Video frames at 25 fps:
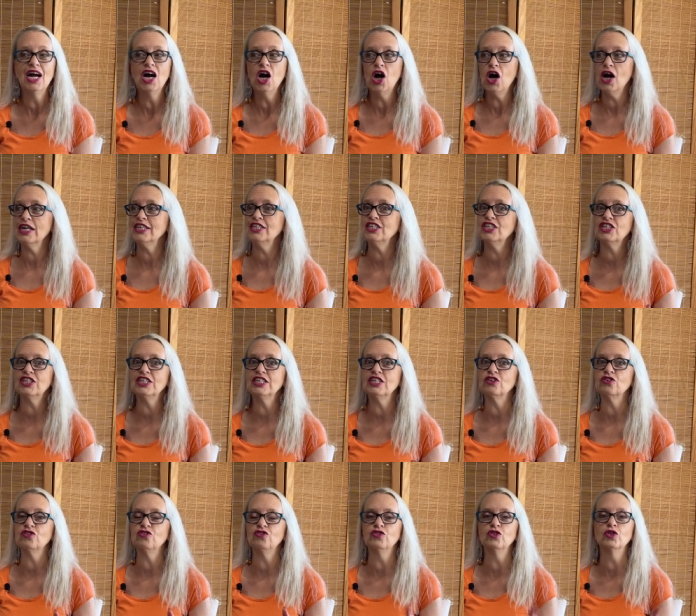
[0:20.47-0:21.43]
I just need
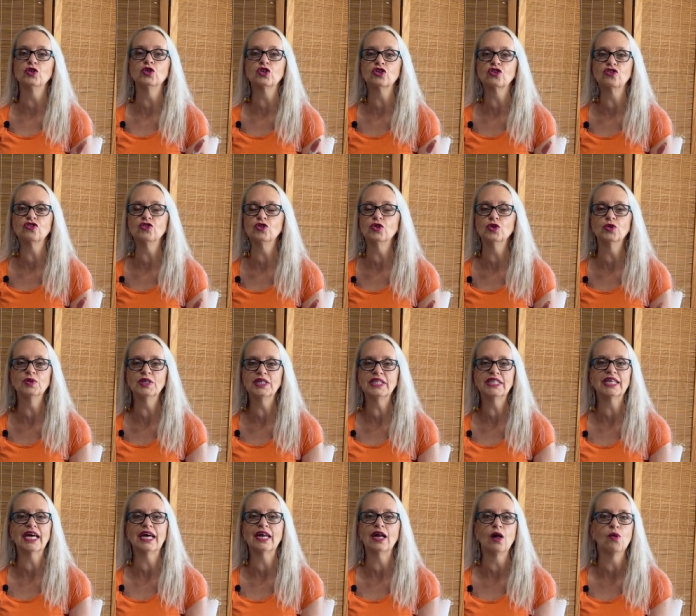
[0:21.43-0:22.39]
to forge forwards
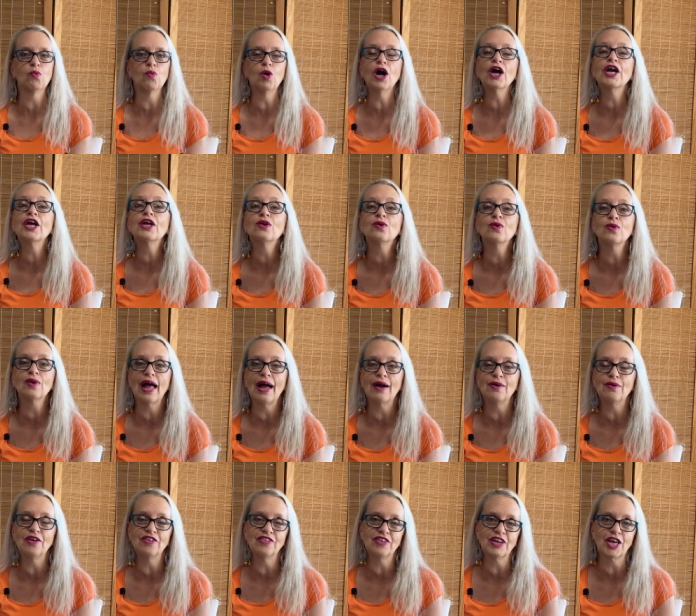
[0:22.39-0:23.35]
and I'll work it all
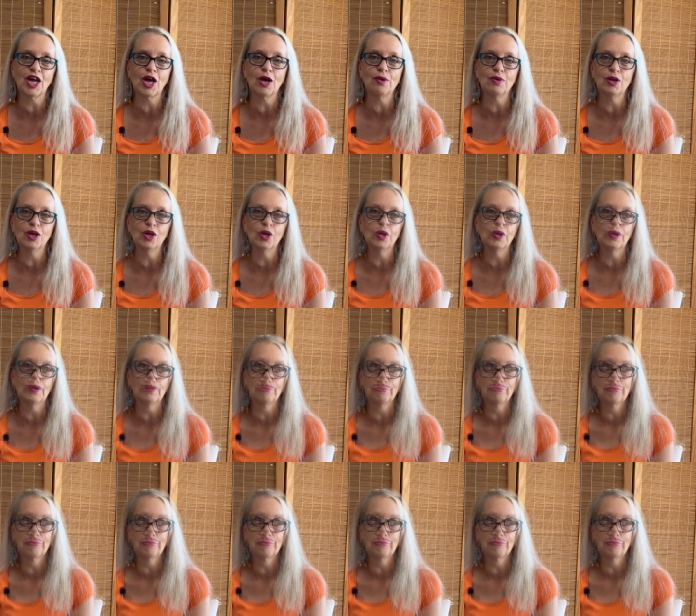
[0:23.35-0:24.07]
out as I go along.